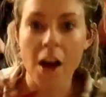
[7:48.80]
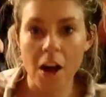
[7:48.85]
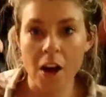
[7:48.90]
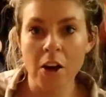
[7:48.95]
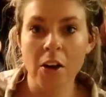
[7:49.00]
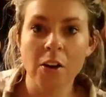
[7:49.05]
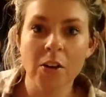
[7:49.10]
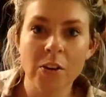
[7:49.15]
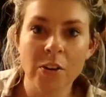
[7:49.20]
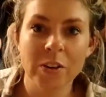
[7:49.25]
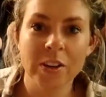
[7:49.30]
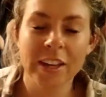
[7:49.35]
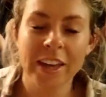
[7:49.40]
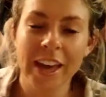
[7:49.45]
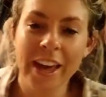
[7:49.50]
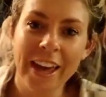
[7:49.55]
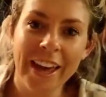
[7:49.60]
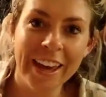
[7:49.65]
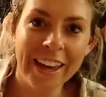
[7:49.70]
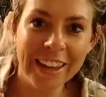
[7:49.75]

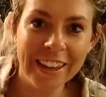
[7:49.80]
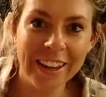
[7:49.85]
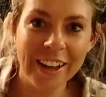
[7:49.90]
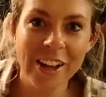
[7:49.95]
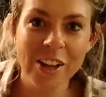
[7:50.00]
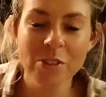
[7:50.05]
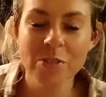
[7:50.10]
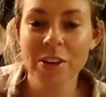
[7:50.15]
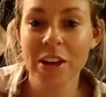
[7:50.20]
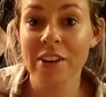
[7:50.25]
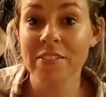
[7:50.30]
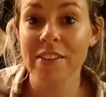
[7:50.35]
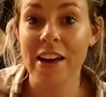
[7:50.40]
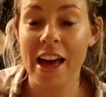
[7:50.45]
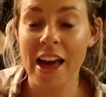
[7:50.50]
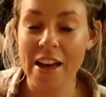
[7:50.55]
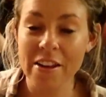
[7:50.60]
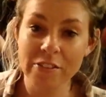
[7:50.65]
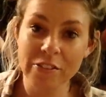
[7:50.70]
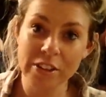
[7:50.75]
Okay, y'all, we have
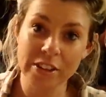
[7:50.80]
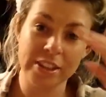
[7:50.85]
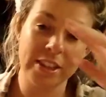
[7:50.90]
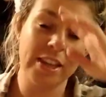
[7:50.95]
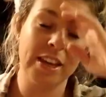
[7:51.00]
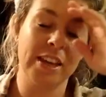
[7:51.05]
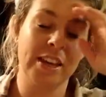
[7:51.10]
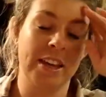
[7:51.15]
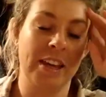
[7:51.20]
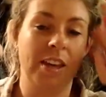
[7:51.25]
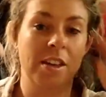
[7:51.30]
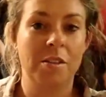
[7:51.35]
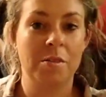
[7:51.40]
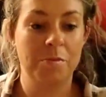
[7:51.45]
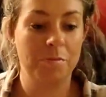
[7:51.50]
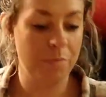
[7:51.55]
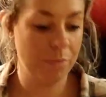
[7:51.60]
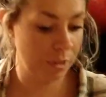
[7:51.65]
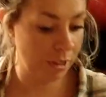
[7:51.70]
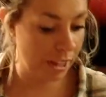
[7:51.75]
everything
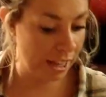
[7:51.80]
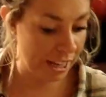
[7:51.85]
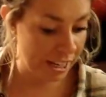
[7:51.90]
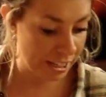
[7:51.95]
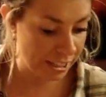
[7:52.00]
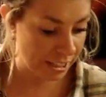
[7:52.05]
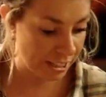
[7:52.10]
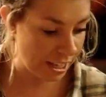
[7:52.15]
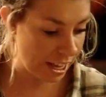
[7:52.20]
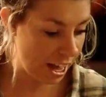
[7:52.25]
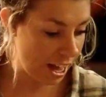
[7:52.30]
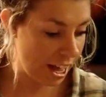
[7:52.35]
in place.